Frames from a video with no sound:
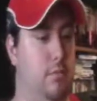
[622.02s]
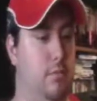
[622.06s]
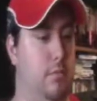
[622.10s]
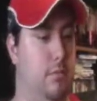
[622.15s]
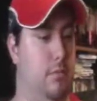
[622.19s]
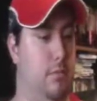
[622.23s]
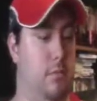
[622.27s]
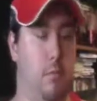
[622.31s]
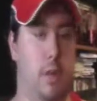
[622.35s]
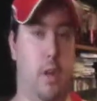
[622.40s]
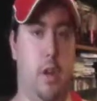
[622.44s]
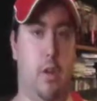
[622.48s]

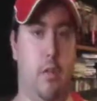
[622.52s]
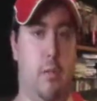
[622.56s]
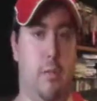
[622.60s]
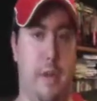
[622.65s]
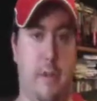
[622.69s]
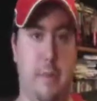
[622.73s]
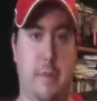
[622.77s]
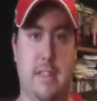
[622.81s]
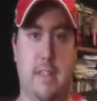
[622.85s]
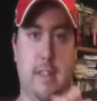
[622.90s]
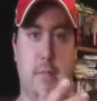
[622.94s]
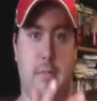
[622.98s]

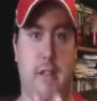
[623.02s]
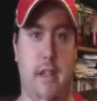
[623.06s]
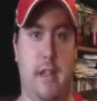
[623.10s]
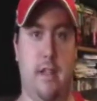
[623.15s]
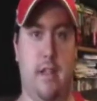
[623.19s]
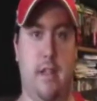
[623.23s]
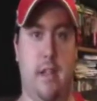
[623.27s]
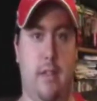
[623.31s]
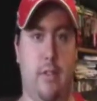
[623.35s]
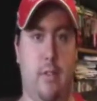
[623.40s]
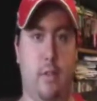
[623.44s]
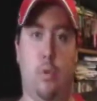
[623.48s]
Maybe someday
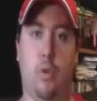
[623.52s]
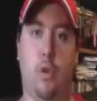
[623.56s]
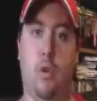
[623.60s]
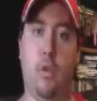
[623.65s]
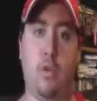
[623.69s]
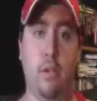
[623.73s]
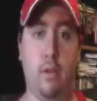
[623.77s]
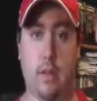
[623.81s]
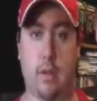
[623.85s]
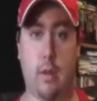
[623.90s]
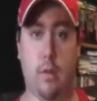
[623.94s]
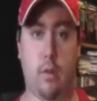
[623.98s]
down the road
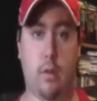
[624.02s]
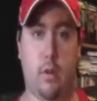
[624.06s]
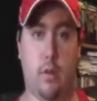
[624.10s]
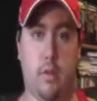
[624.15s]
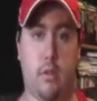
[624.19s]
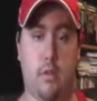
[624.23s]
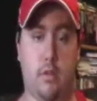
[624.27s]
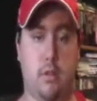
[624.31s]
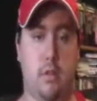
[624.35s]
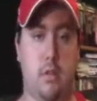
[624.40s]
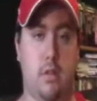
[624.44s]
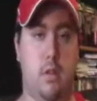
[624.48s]
I'll get one.
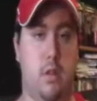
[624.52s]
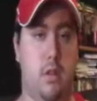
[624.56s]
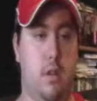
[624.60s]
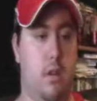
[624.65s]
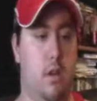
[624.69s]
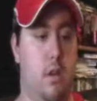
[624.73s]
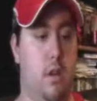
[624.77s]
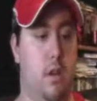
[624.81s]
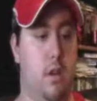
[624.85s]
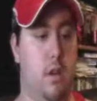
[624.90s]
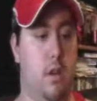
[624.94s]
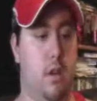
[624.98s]

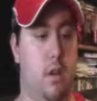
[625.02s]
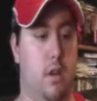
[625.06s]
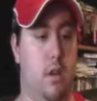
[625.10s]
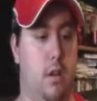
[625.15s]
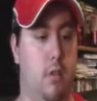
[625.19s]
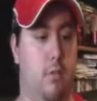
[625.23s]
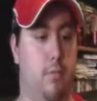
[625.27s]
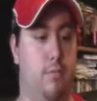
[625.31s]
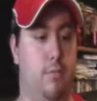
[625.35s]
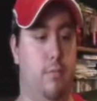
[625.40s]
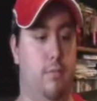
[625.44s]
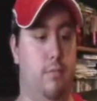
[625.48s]

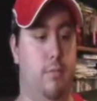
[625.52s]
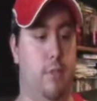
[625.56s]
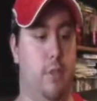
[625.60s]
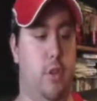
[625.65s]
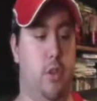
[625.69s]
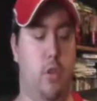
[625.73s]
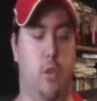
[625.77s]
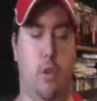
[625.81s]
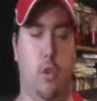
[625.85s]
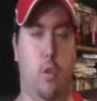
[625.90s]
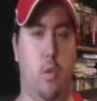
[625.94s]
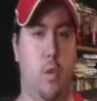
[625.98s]

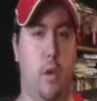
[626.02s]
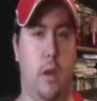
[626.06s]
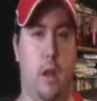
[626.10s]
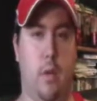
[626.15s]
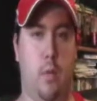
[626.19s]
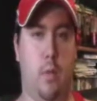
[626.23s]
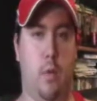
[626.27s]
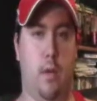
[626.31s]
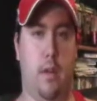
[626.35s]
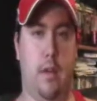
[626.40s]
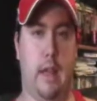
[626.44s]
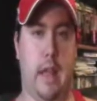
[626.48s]
Don't know
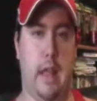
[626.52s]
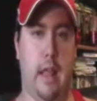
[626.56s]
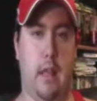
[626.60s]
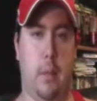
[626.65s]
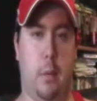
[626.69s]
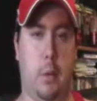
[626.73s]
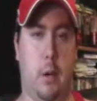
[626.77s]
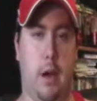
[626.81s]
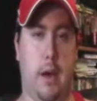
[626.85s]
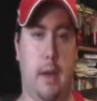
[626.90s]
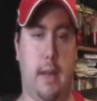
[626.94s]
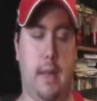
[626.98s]
what
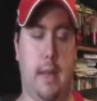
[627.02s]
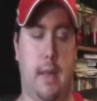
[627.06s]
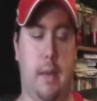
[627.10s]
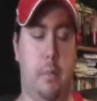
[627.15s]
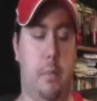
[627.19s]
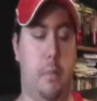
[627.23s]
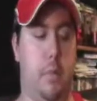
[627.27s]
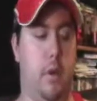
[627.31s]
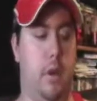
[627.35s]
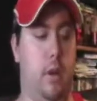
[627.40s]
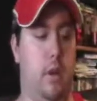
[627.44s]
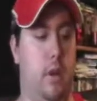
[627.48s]
caliber I
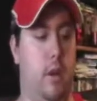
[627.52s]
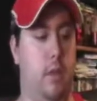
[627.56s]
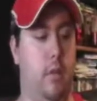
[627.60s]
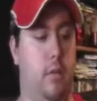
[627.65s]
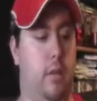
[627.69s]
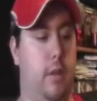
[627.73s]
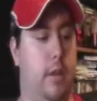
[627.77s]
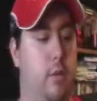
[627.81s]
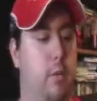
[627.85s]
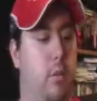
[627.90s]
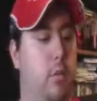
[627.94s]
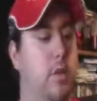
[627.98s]
get, but I'll
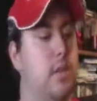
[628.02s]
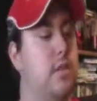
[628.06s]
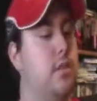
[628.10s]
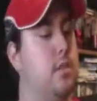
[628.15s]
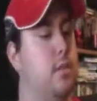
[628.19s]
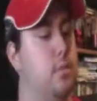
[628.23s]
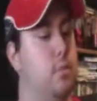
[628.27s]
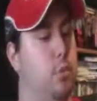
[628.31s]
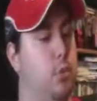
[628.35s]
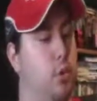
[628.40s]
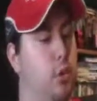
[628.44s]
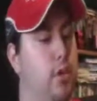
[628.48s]
get one at
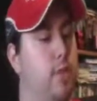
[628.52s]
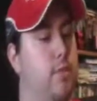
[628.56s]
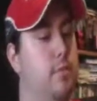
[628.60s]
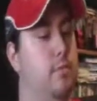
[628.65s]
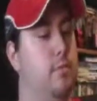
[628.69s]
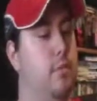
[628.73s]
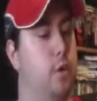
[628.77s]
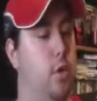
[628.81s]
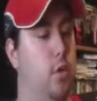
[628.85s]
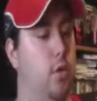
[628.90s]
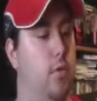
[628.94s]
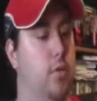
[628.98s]
some point,
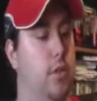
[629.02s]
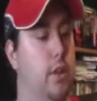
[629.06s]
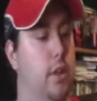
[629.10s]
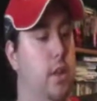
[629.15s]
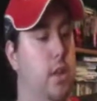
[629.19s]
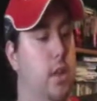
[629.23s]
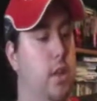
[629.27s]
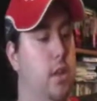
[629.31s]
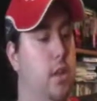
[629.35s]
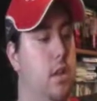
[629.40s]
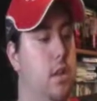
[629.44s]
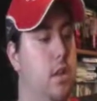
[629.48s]

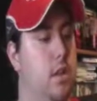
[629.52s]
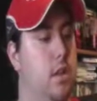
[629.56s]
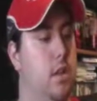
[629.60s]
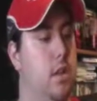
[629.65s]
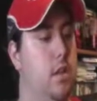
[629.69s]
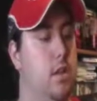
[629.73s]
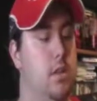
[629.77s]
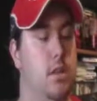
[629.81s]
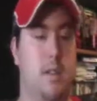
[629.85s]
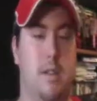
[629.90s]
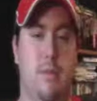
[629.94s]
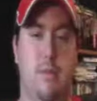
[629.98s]
hopefully.
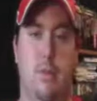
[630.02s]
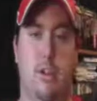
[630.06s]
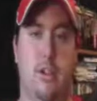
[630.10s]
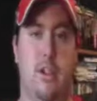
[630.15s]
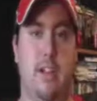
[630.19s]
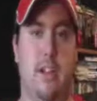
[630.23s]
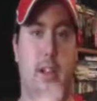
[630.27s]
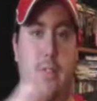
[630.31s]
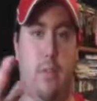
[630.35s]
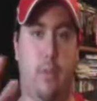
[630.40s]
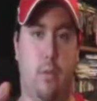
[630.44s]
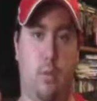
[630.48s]
Somewhere
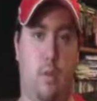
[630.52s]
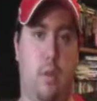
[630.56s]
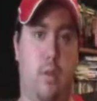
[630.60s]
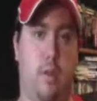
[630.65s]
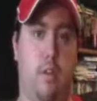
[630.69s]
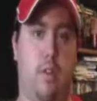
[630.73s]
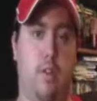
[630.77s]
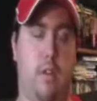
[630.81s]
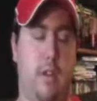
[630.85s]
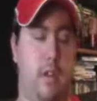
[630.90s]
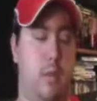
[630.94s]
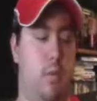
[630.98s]
down the road
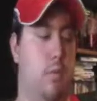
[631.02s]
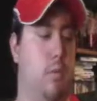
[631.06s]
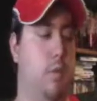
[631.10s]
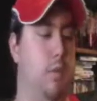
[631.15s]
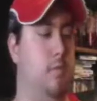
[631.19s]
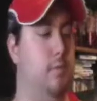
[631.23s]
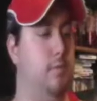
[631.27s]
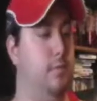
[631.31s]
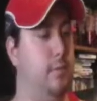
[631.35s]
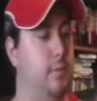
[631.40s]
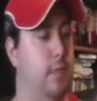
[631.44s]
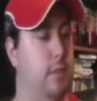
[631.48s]
I'll get one,
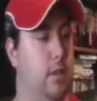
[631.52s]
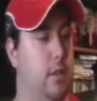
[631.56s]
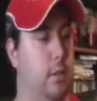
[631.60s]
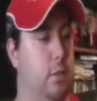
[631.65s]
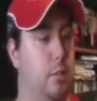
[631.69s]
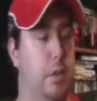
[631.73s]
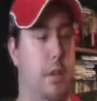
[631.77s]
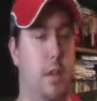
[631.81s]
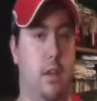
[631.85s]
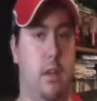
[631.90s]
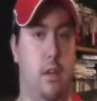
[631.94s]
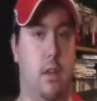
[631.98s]
and it'll
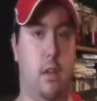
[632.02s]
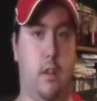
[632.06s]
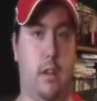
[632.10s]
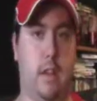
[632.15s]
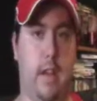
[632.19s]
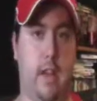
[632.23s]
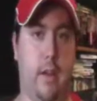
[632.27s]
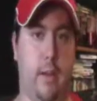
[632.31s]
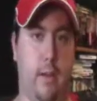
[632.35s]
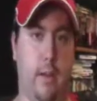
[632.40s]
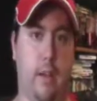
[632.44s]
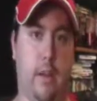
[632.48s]
be a good
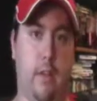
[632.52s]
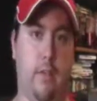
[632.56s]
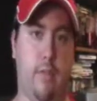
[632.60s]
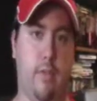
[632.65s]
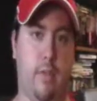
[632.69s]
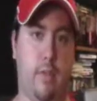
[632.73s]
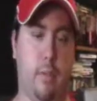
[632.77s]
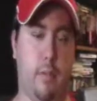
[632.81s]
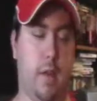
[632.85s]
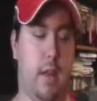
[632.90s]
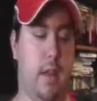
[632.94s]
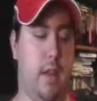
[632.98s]
carry gun for
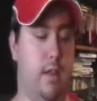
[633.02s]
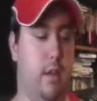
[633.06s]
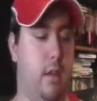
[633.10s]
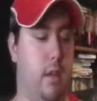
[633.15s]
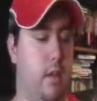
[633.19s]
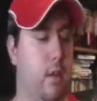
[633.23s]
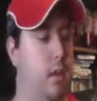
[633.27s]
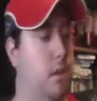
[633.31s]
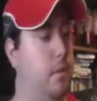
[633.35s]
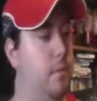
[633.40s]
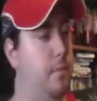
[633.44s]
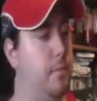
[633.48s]
me, I
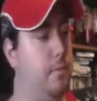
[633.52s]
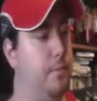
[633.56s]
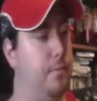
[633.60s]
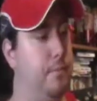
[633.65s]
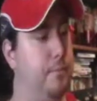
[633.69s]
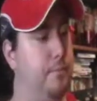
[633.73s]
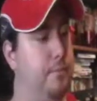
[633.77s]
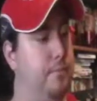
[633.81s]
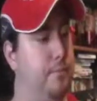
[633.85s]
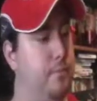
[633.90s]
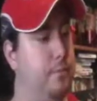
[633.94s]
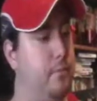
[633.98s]
think.
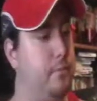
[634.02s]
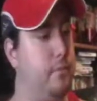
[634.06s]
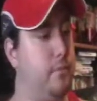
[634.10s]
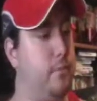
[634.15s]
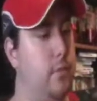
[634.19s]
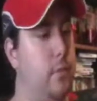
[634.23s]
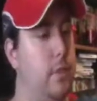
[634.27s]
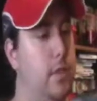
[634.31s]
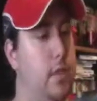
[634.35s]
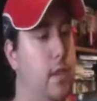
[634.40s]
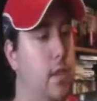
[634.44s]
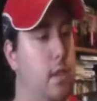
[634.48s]

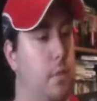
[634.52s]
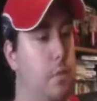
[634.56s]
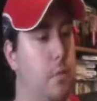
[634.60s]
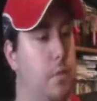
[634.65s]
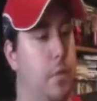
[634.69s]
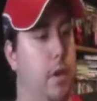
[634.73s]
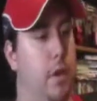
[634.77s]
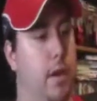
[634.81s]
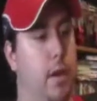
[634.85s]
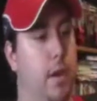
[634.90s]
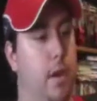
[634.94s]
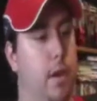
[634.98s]

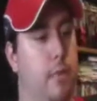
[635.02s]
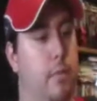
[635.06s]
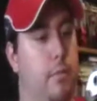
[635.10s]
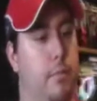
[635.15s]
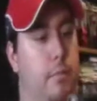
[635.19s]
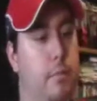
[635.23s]
But